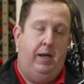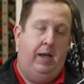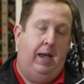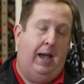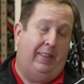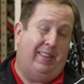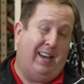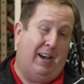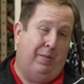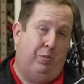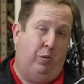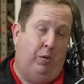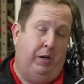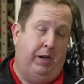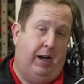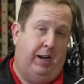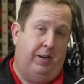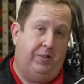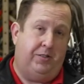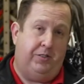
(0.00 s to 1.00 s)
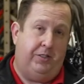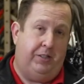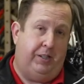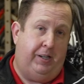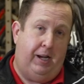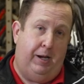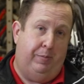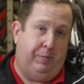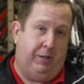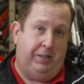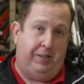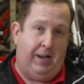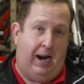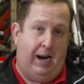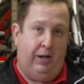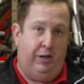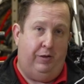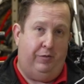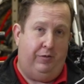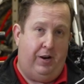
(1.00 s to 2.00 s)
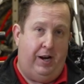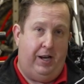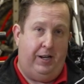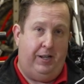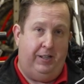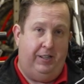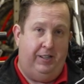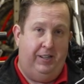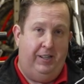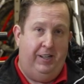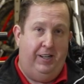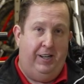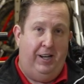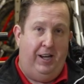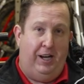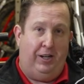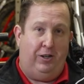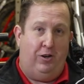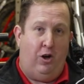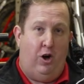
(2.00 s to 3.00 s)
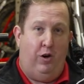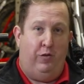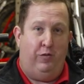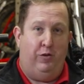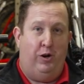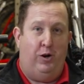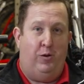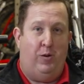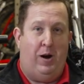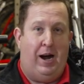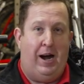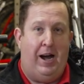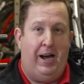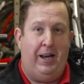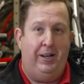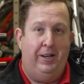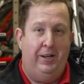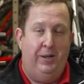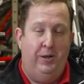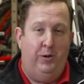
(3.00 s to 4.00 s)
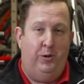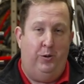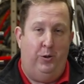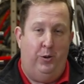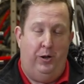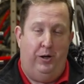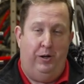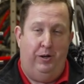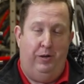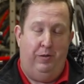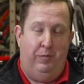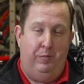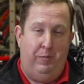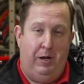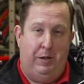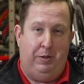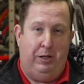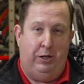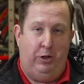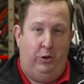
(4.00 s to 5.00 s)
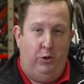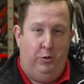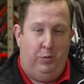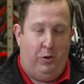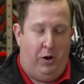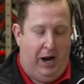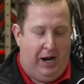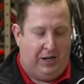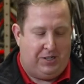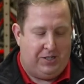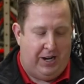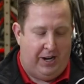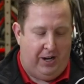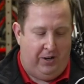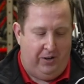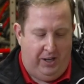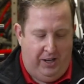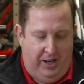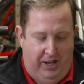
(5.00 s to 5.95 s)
At that point, honestly, I'm going to dial a friend and call for a ride, or maybe an Uber XL.